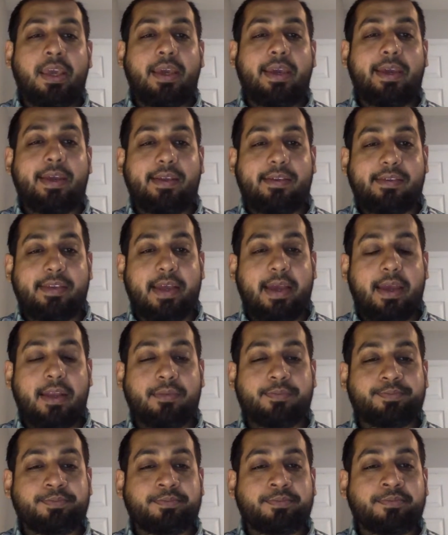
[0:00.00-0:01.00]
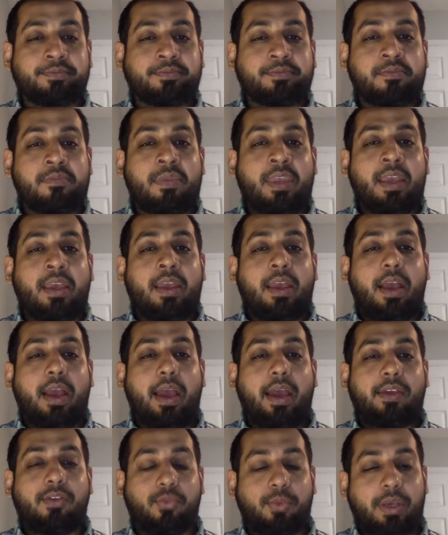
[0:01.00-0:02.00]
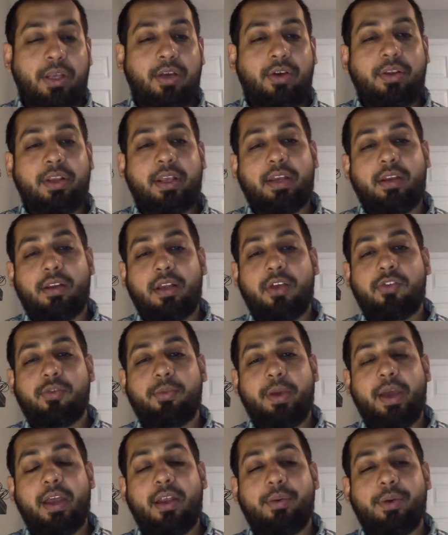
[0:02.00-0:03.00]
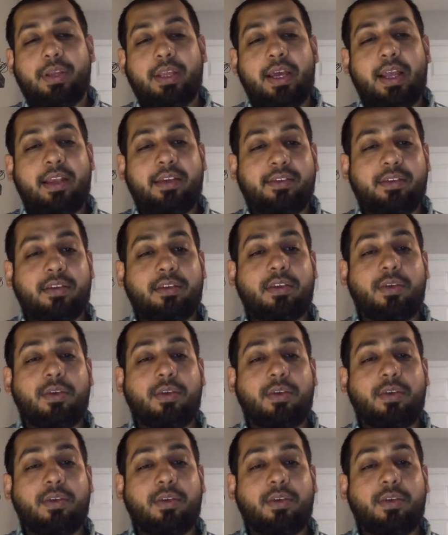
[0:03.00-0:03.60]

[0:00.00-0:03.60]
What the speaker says: is that, as we know that Allah subhanahu wa ta'ala says